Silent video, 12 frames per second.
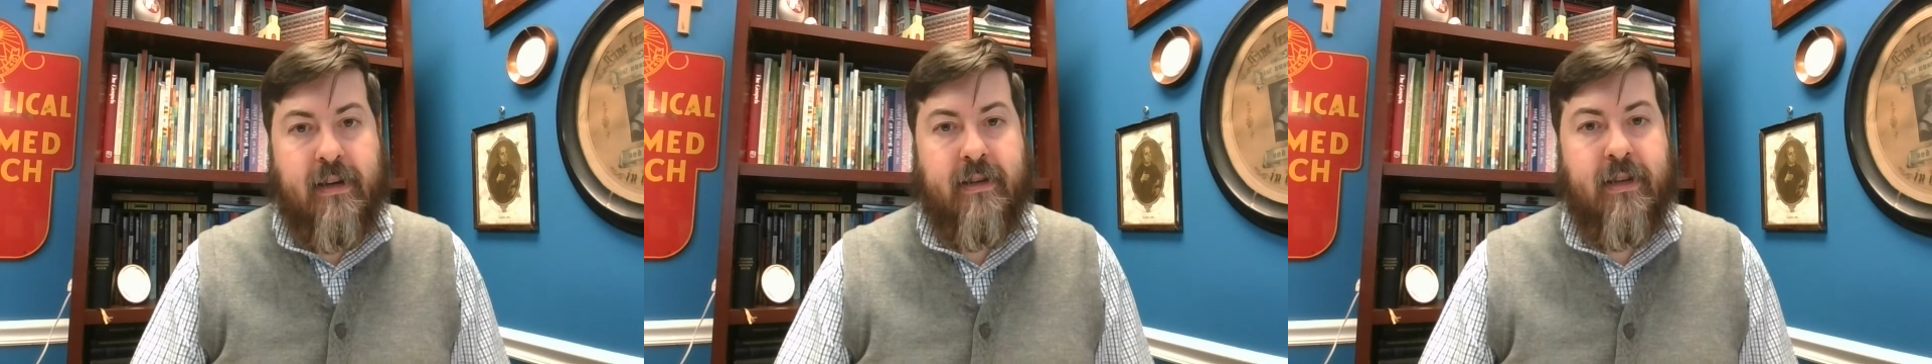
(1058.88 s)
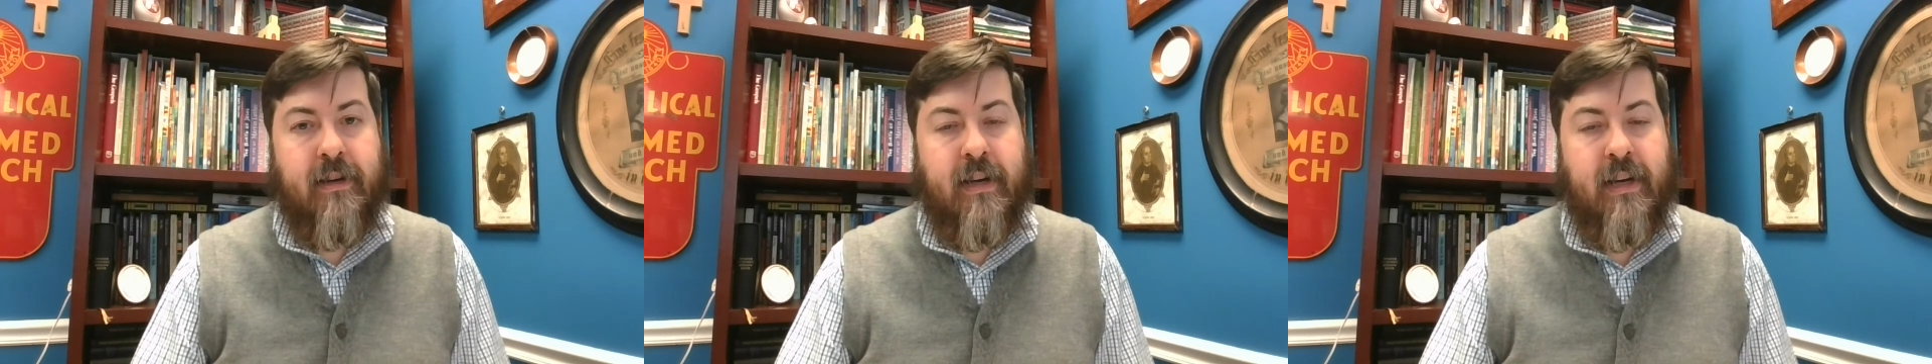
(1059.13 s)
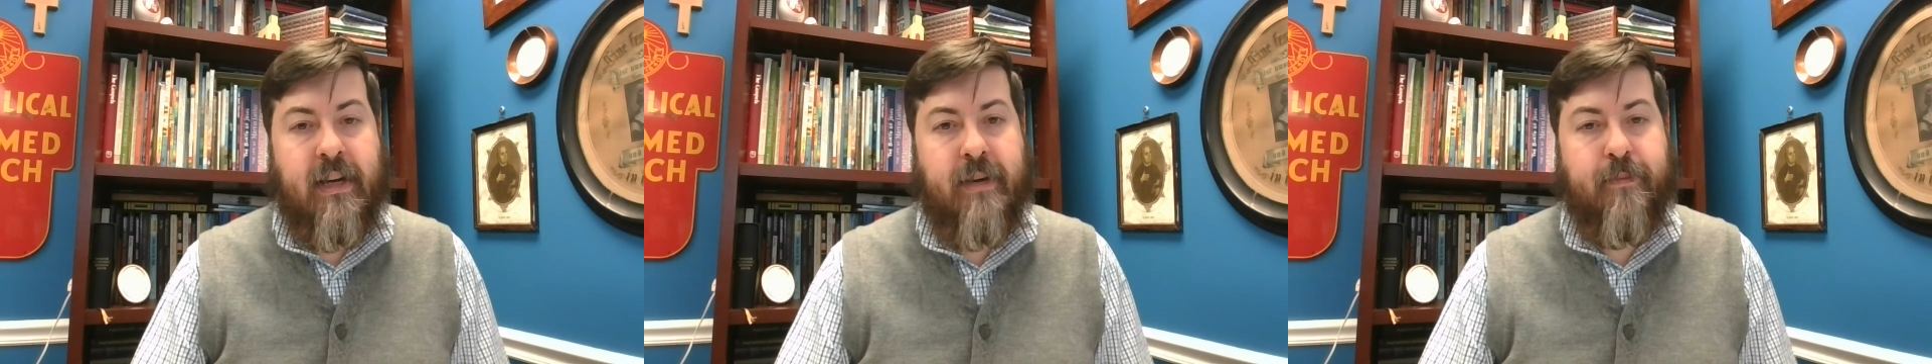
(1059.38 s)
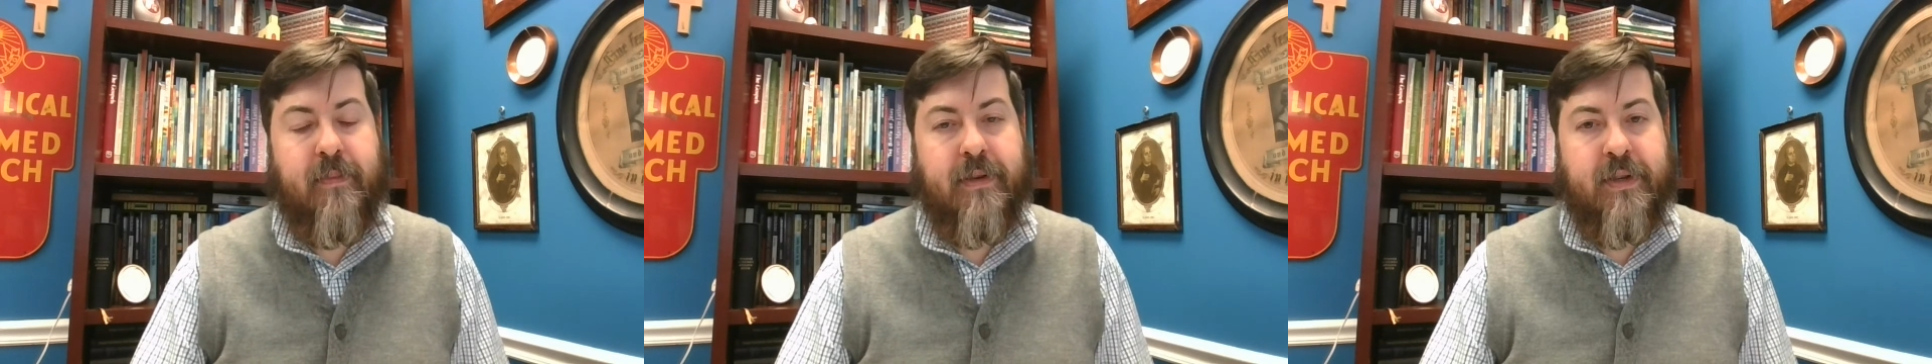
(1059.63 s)
to
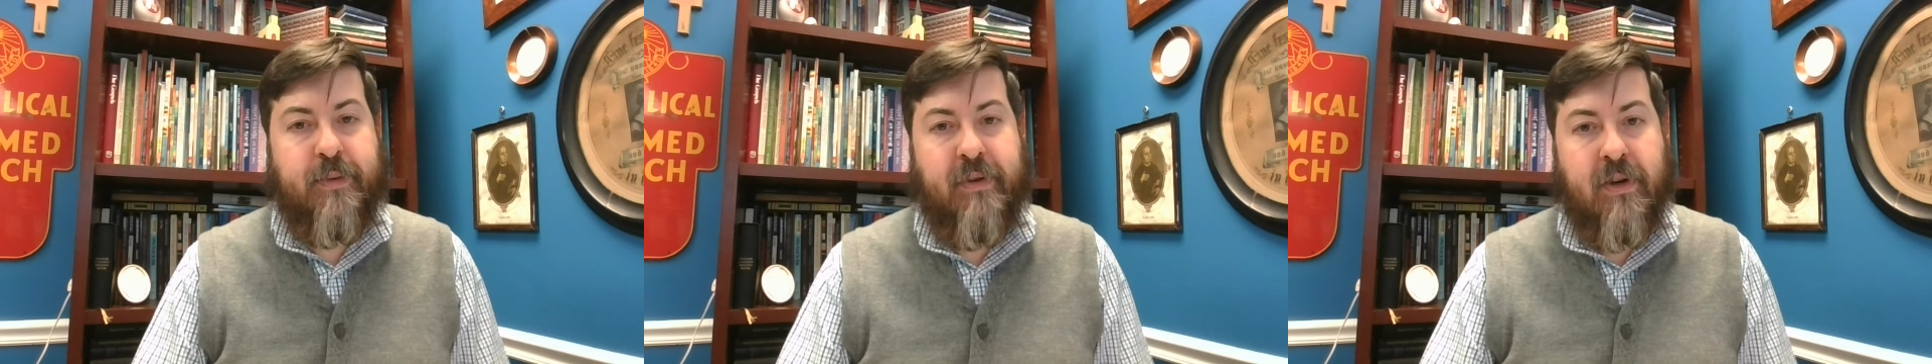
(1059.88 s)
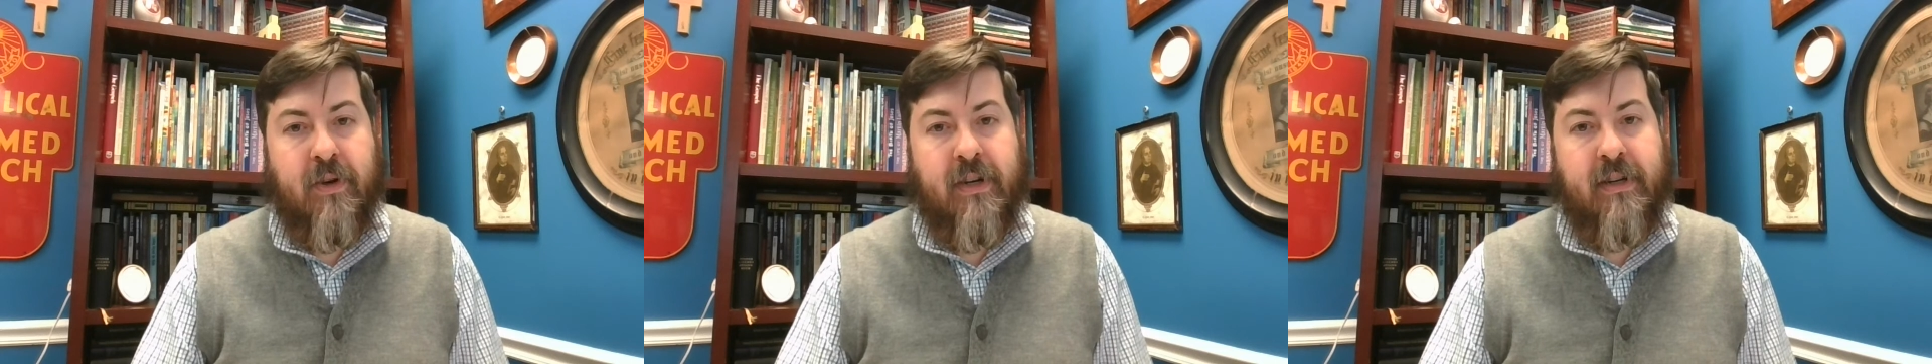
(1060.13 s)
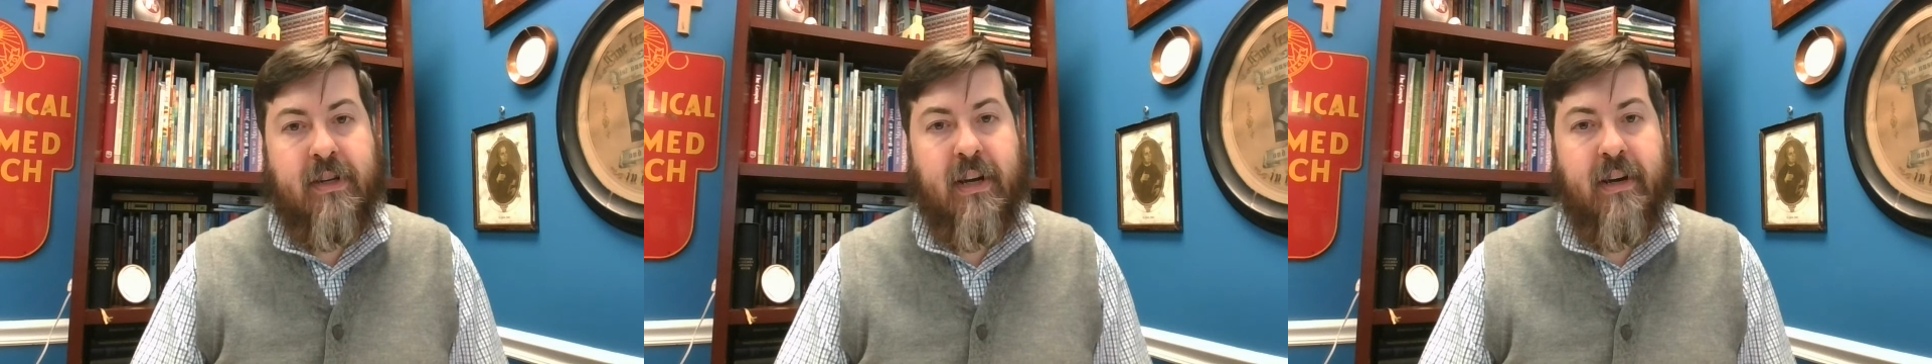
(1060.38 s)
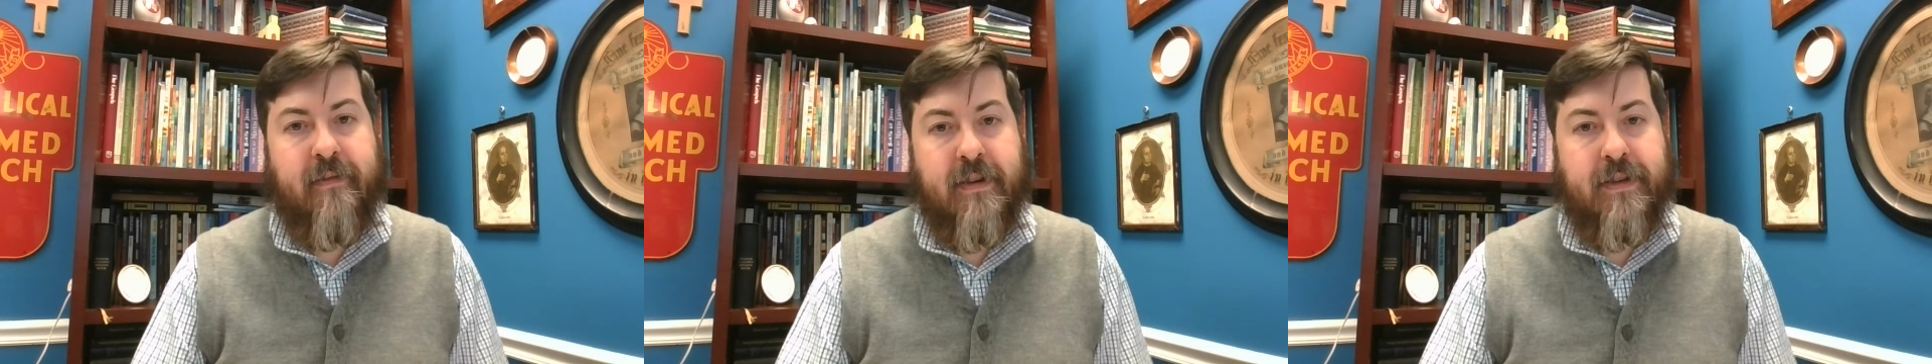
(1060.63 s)
keep the spirit
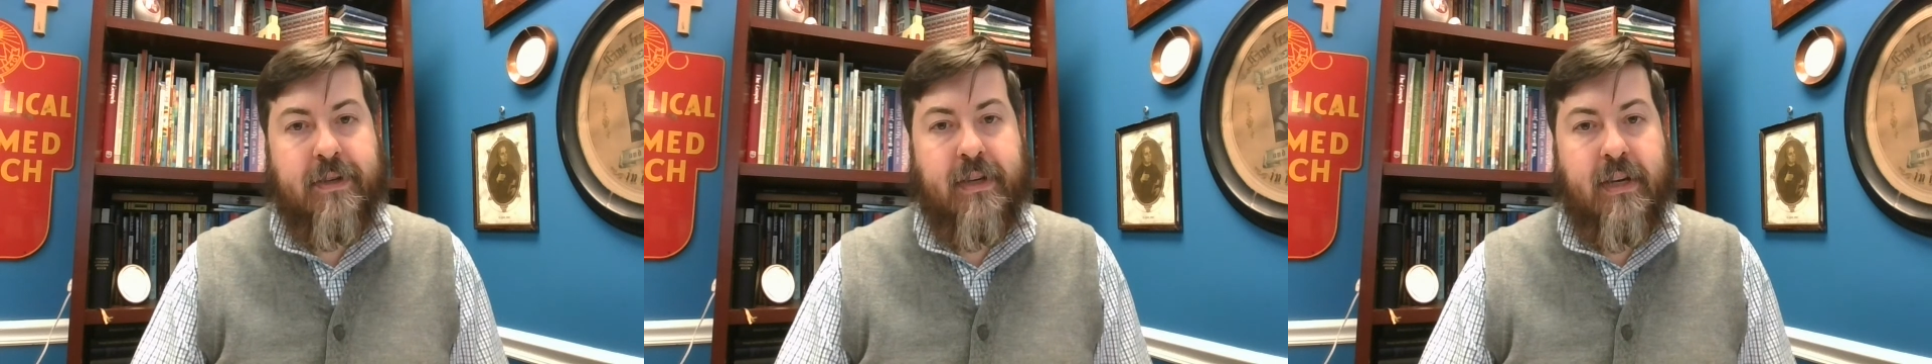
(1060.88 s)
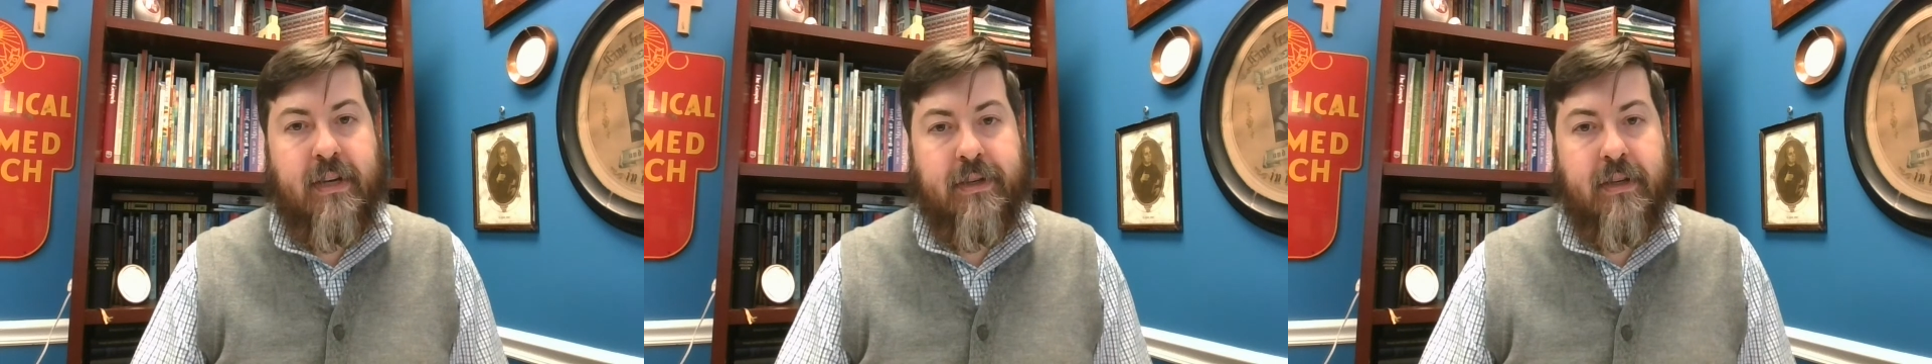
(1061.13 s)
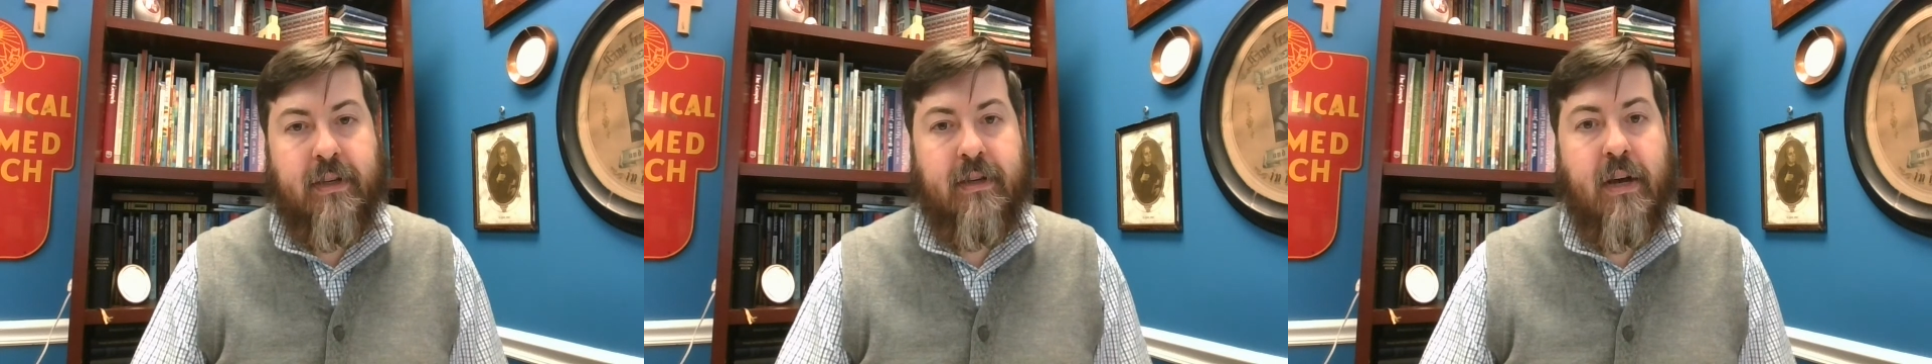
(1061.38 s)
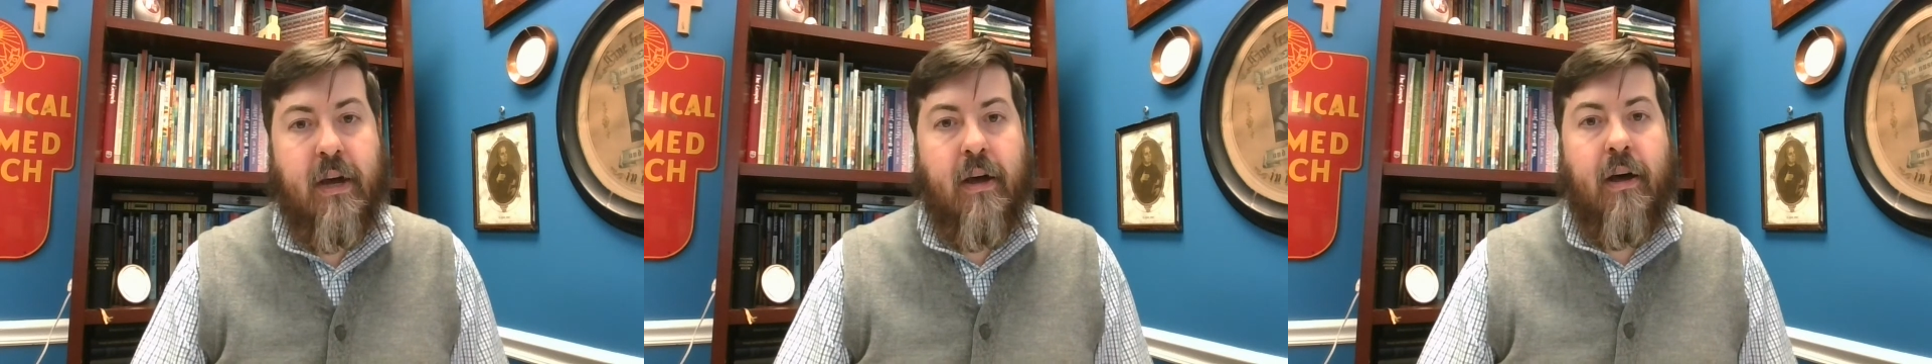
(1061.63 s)
of this season